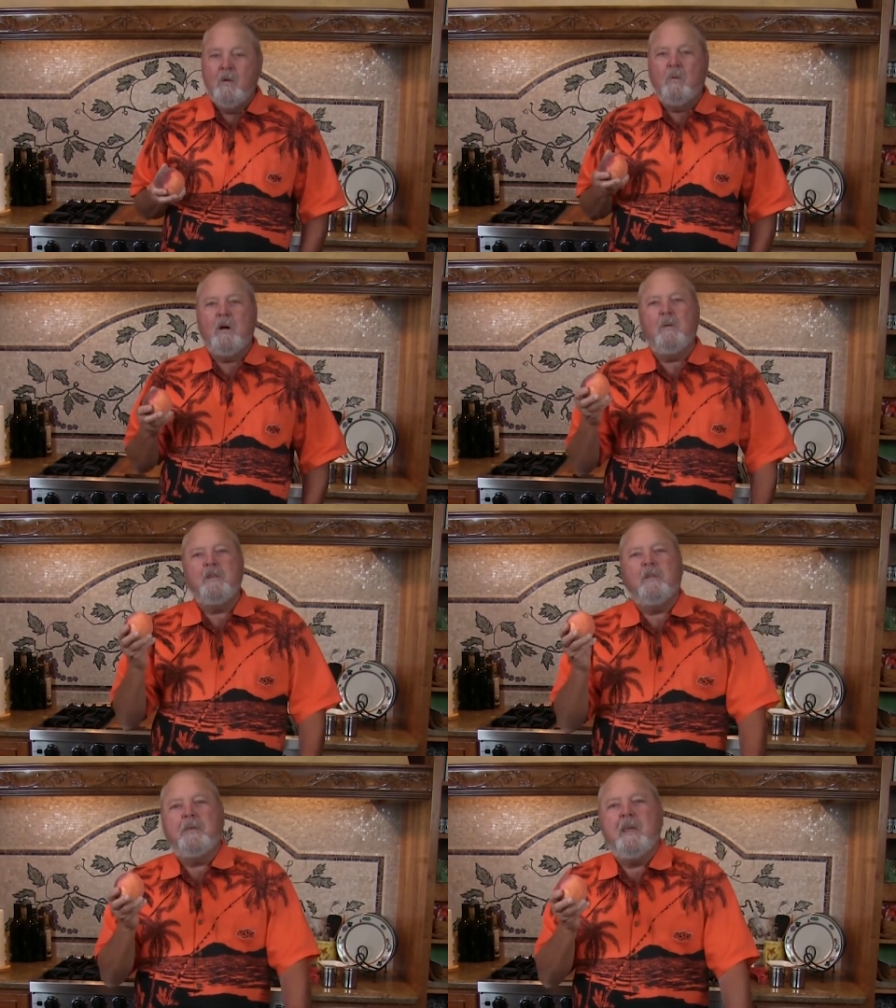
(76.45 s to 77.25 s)
Well,
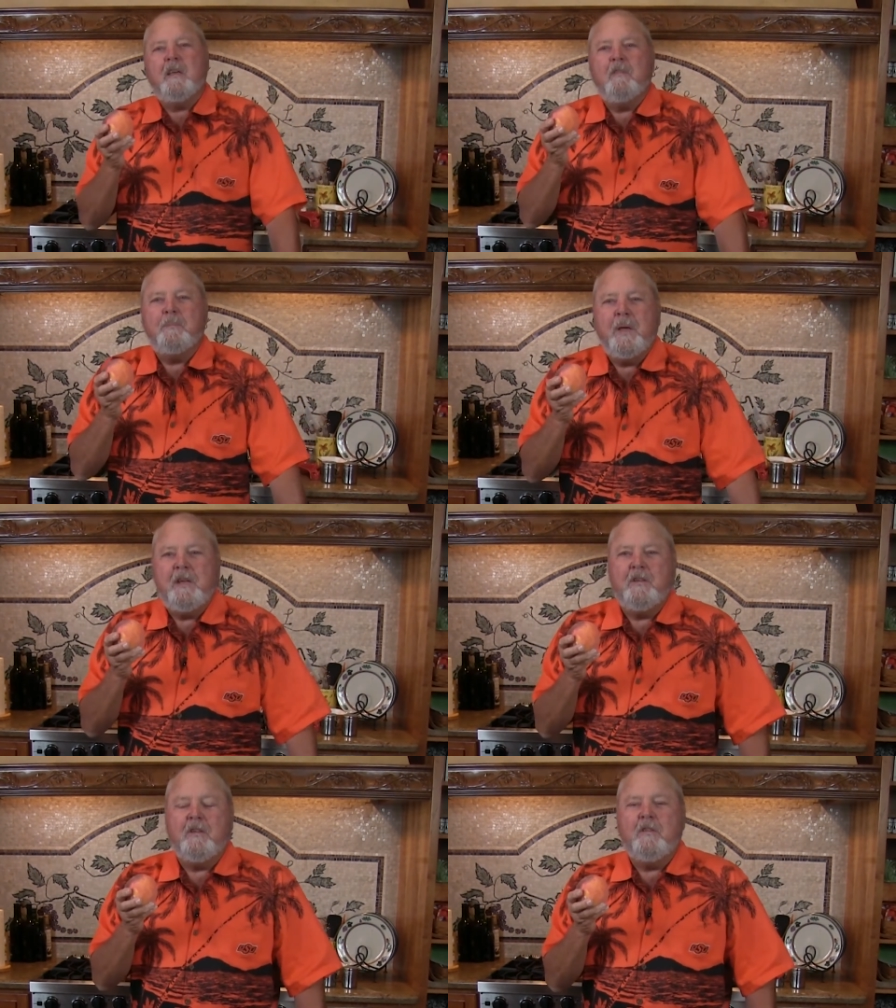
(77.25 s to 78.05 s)
when you think of
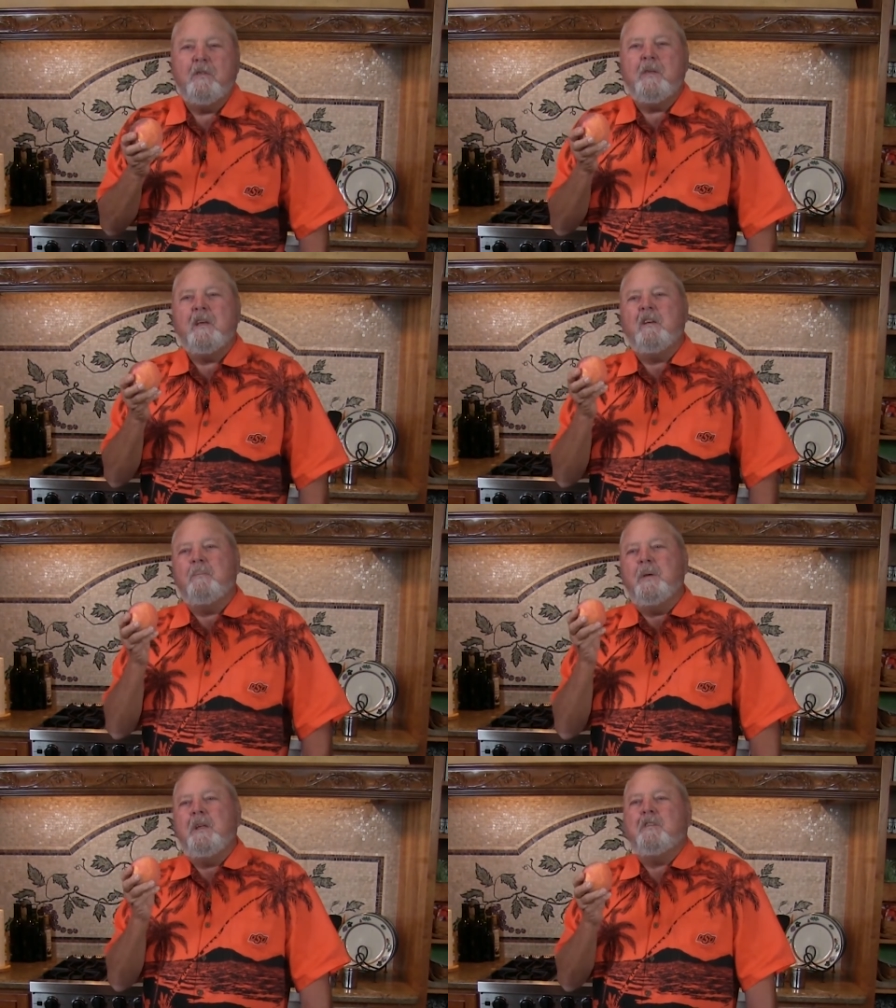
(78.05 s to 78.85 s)
peaches, you think
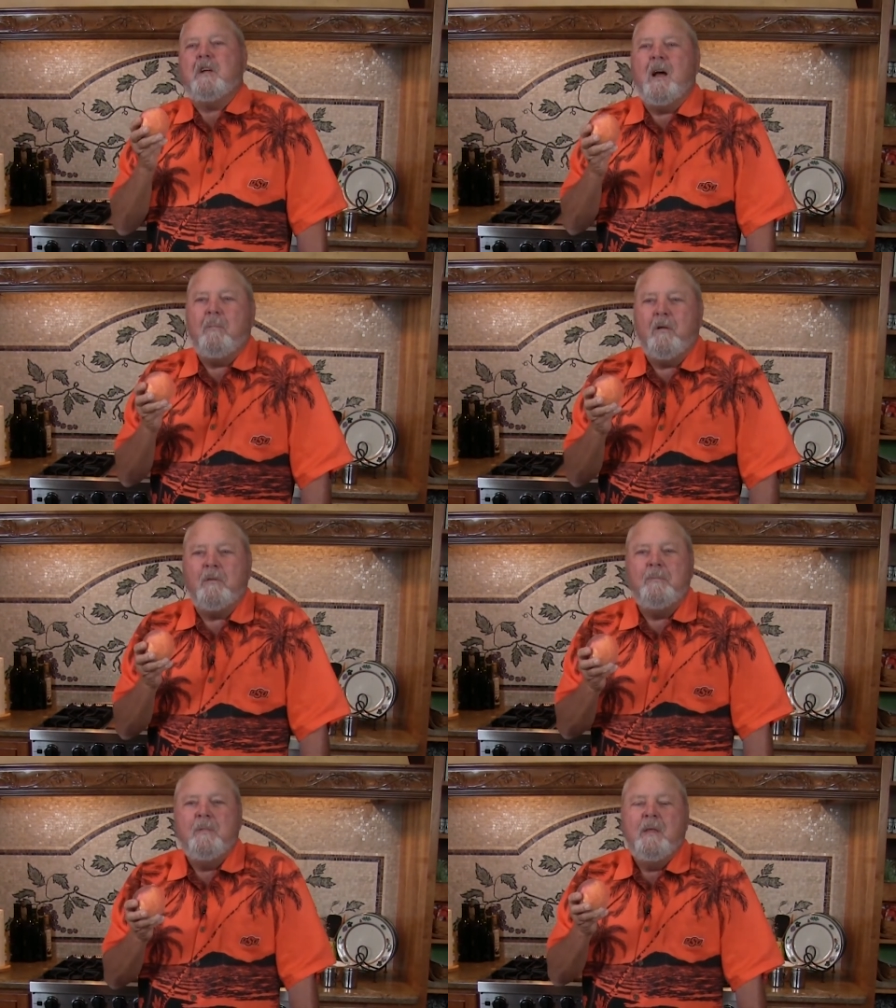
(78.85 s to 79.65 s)
of peach cobbler.